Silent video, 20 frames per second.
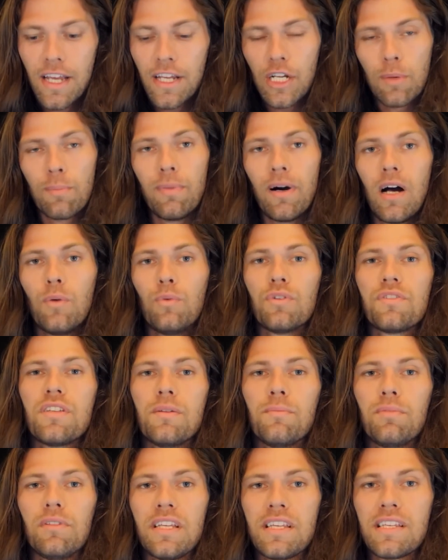your bot will
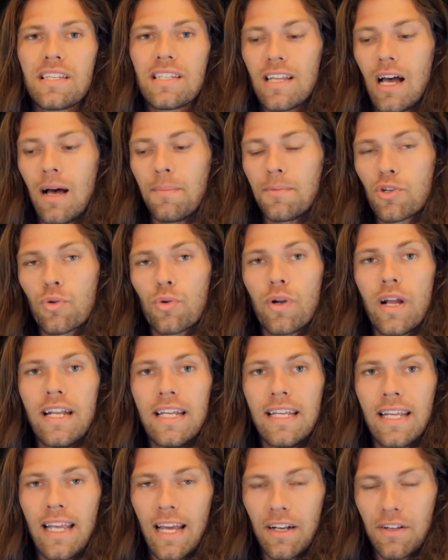simply stop
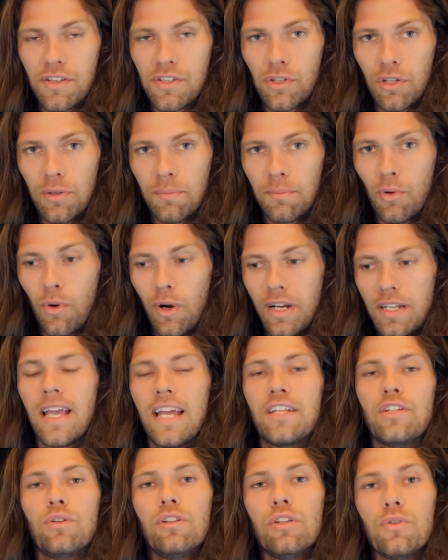trading at a certain point
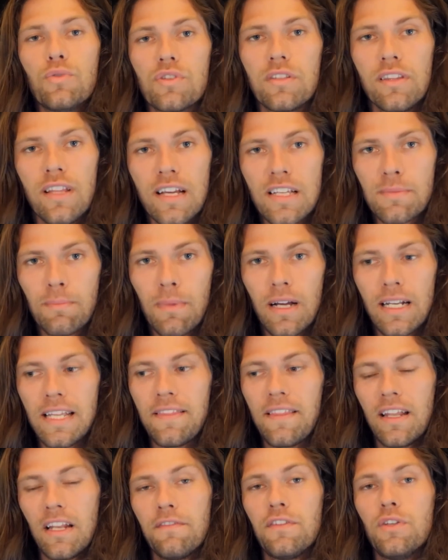and you'll lose less money
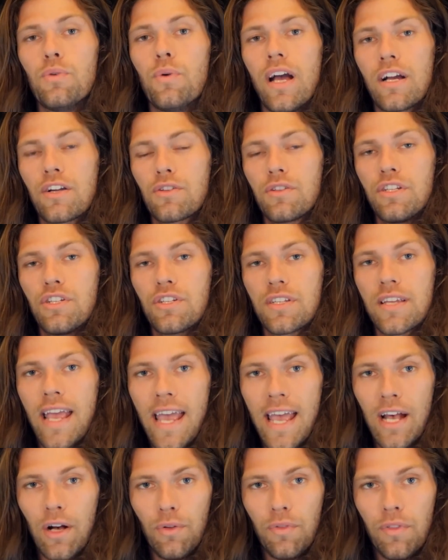than if you actually just
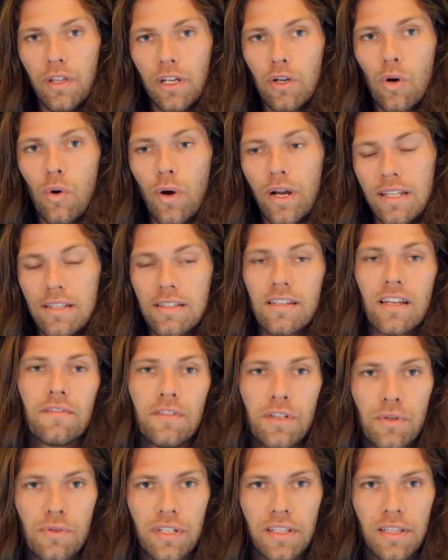held the coin instead of
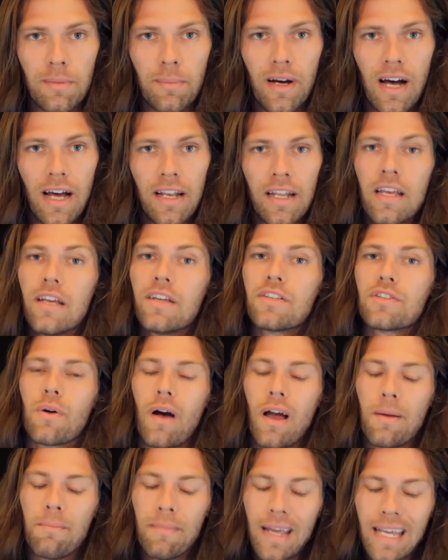using the bot. So
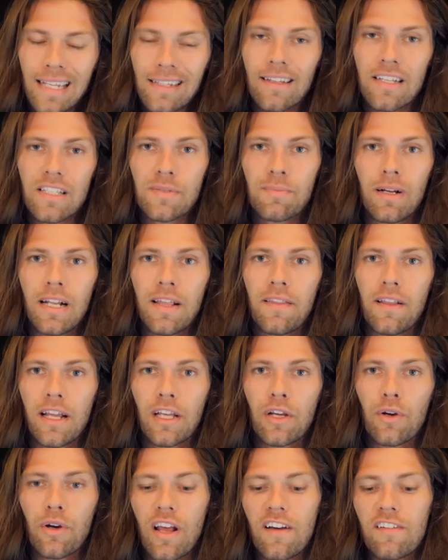I made less money than I
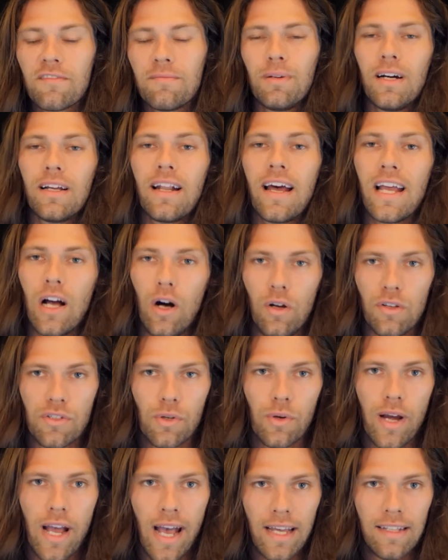could have, but I
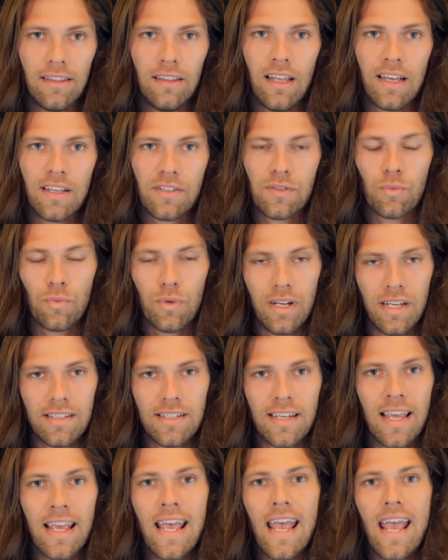also had less
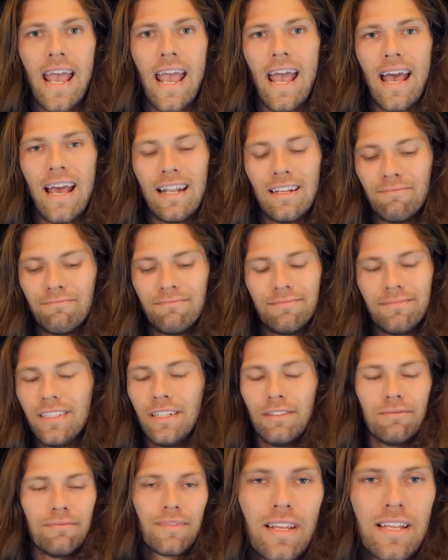risk. And
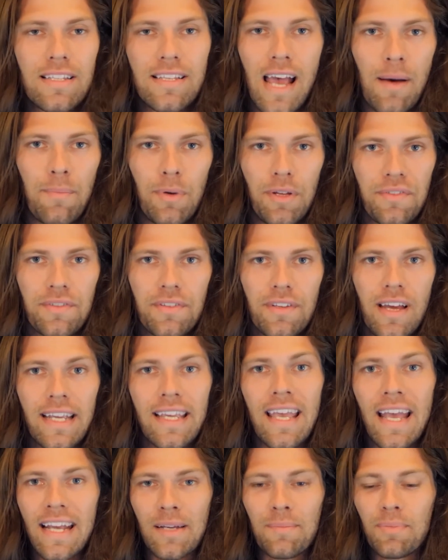this happens. I
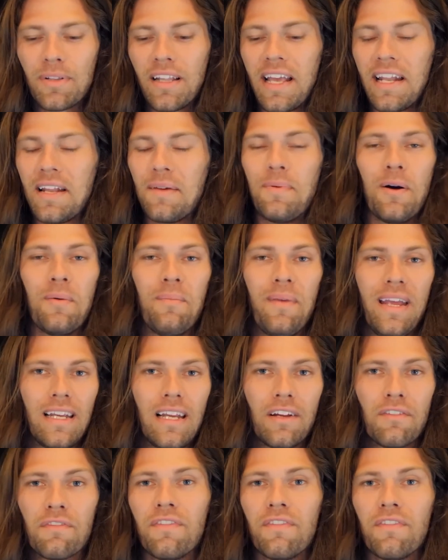can't complain about making